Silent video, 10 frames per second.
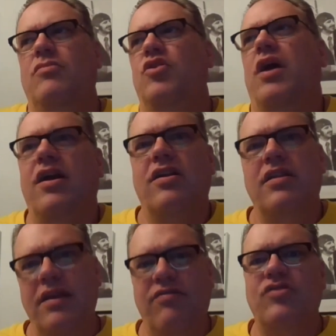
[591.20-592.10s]
You're not going to
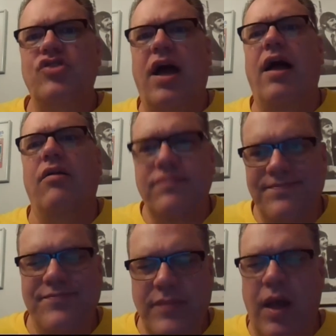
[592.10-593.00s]
leave the child.
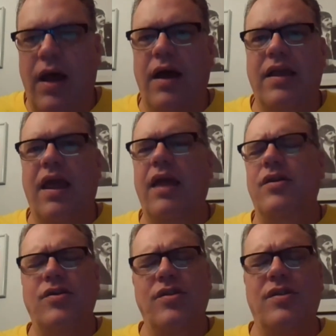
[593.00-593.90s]
Again,
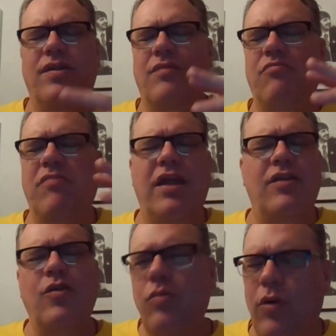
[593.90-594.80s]
there are many
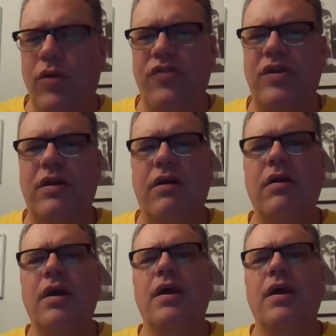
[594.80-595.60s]
loopholes here.